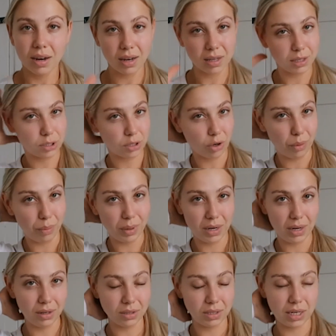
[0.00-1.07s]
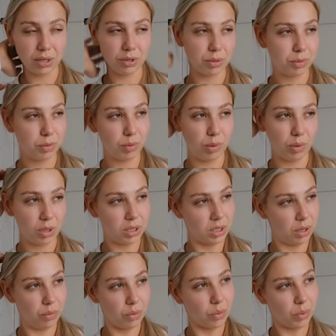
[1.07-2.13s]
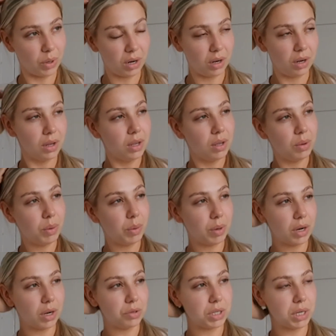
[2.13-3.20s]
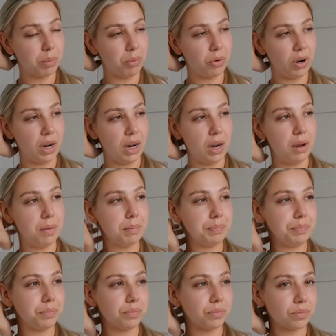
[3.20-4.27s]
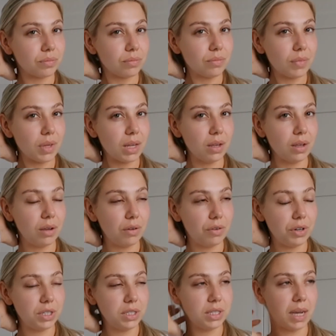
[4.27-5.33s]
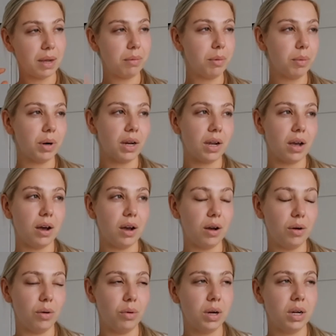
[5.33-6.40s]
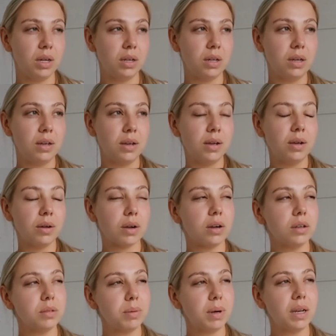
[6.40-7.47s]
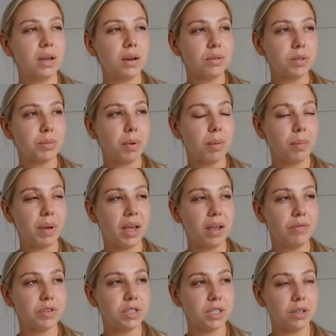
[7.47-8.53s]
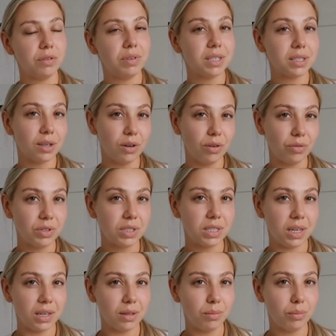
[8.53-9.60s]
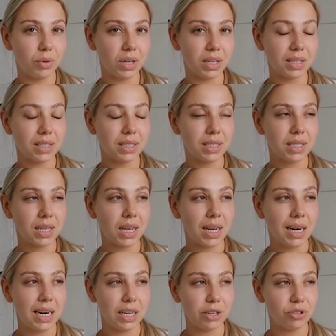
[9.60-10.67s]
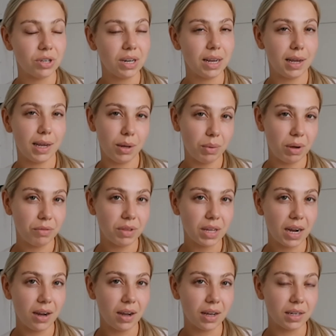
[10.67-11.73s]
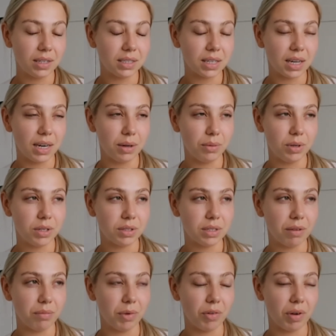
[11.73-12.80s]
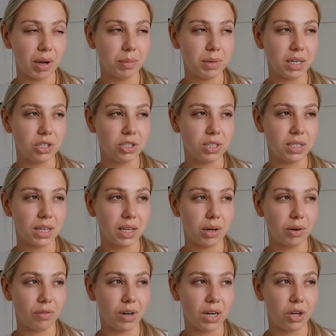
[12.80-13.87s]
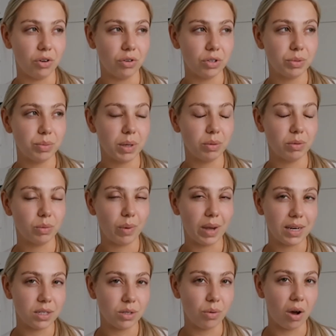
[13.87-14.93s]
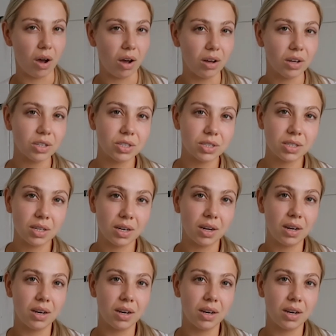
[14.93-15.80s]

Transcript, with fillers: like there's a couple of little day trips we want to do we want to we want to go to capri for a day we want to go contemplating go to pompeii and vesuvius i'd love to see them but it's literally a heat wave there and anyone who's given me recommendations said they were really good but it was way too hot